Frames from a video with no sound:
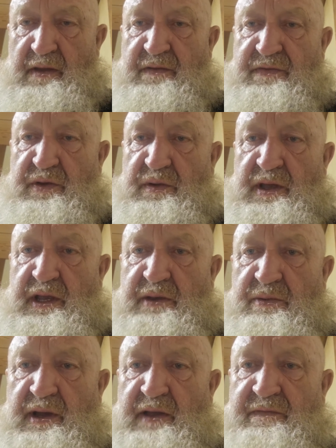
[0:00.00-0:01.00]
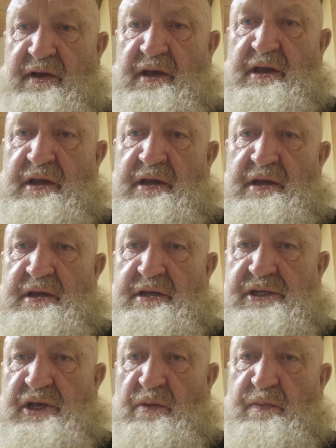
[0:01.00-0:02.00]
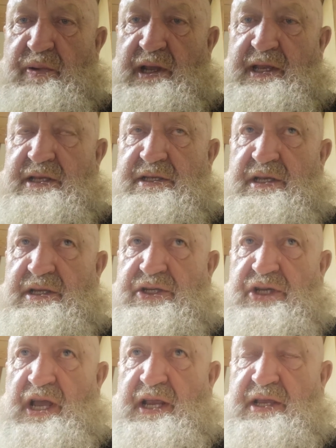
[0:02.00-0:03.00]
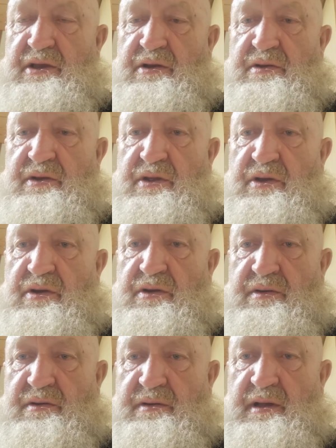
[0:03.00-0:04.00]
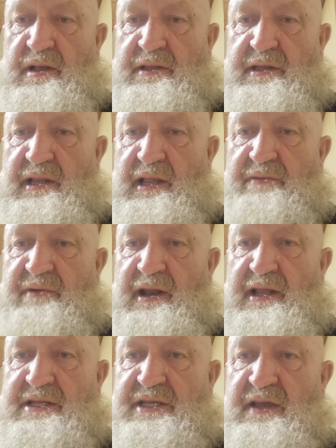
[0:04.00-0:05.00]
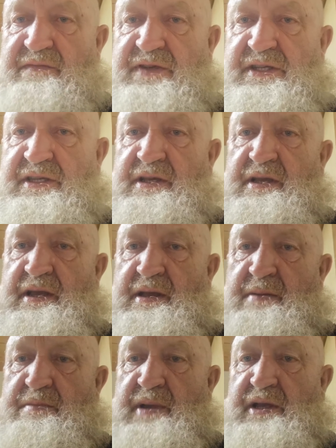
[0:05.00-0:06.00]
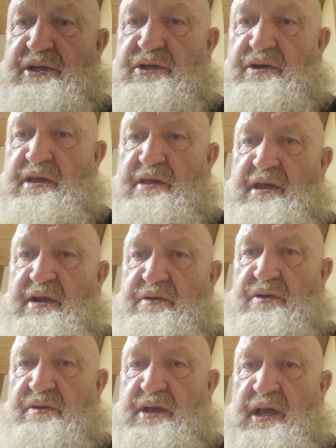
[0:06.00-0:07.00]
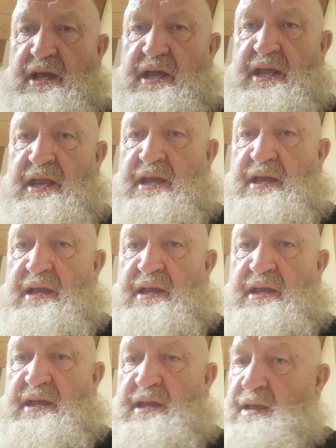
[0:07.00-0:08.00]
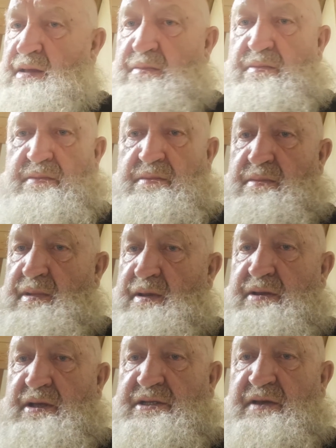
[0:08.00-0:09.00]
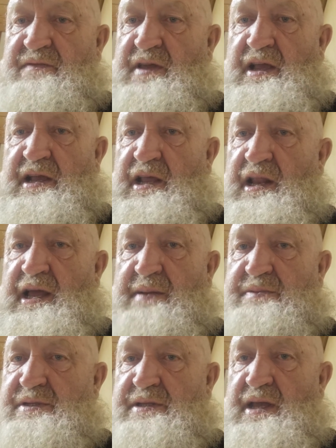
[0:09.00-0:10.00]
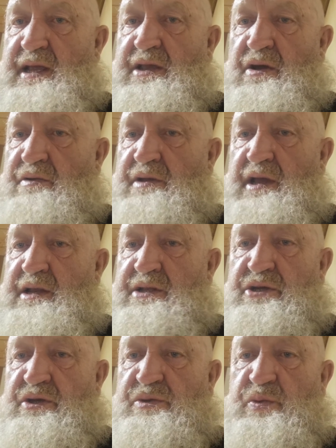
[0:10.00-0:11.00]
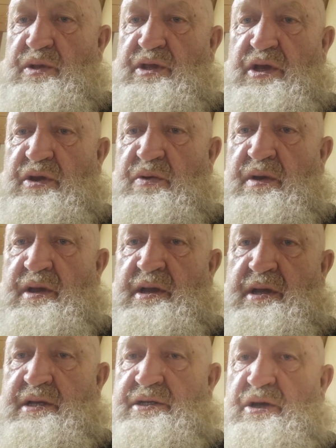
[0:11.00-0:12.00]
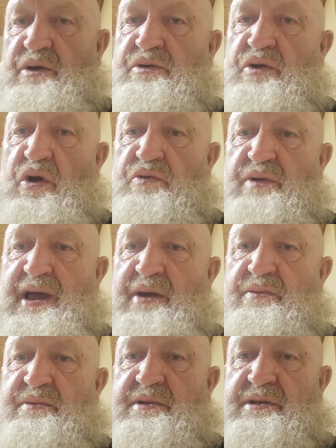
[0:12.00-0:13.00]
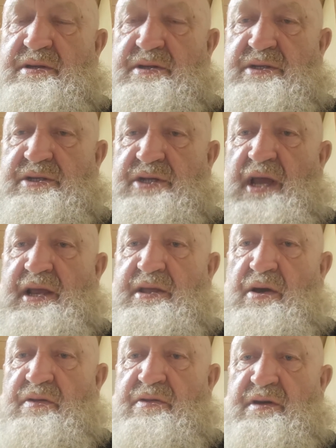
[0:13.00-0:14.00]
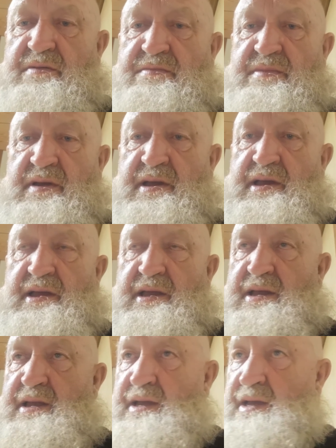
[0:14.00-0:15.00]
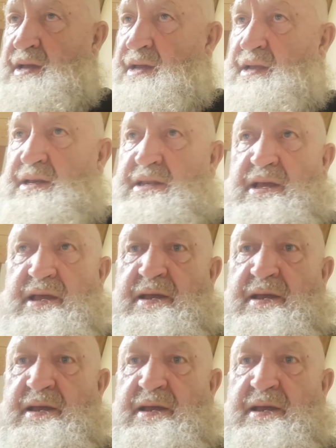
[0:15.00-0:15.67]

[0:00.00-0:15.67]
through the heat wave. So please check on your elderly relatives, make sure that they're okay, because if they collapse, they can't get in touch with you. So go round, check on them. And